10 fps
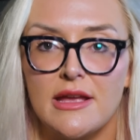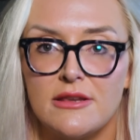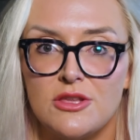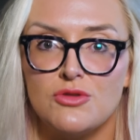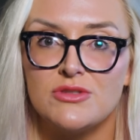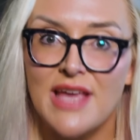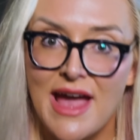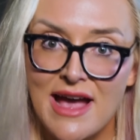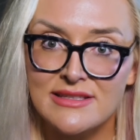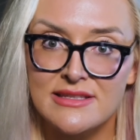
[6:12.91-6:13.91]
and use
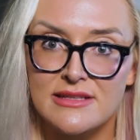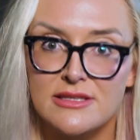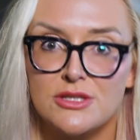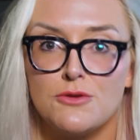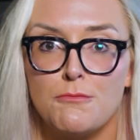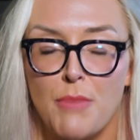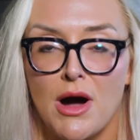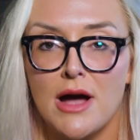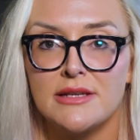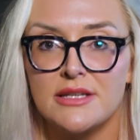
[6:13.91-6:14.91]
acids to
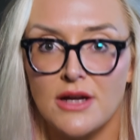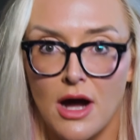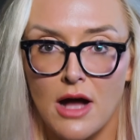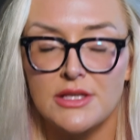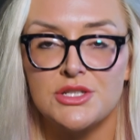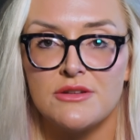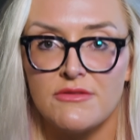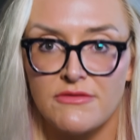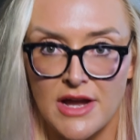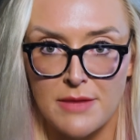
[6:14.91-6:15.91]
bond collagen
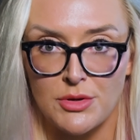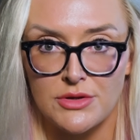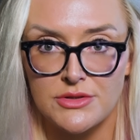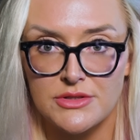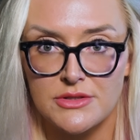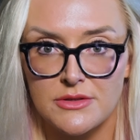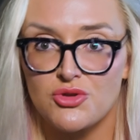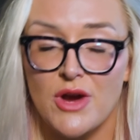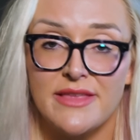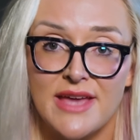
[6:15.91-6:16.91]
fibers.
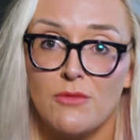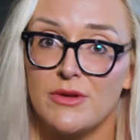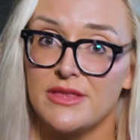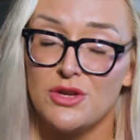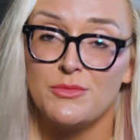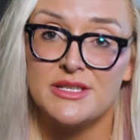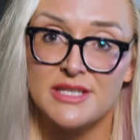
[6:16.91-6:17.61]
Try that with human